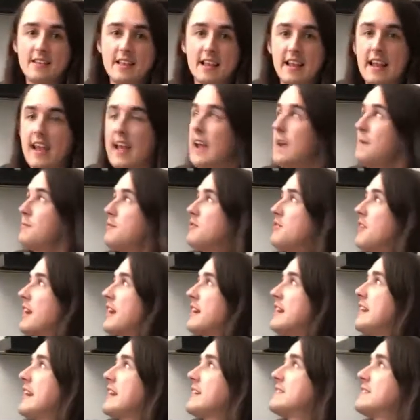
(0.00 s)
the cable that
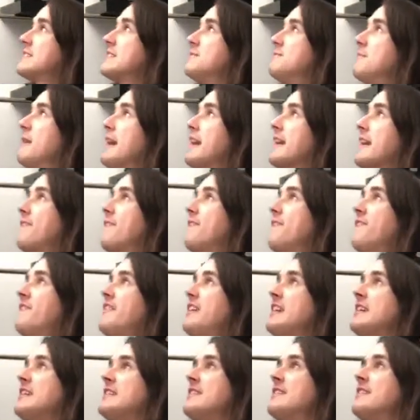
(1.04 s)
connects the mic
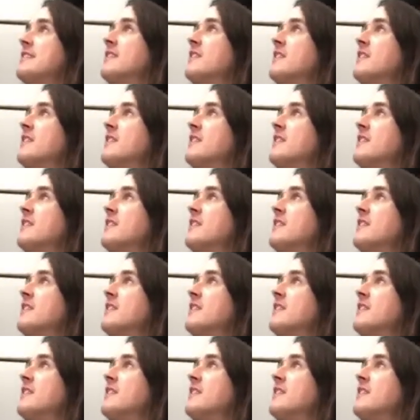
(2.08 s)
fit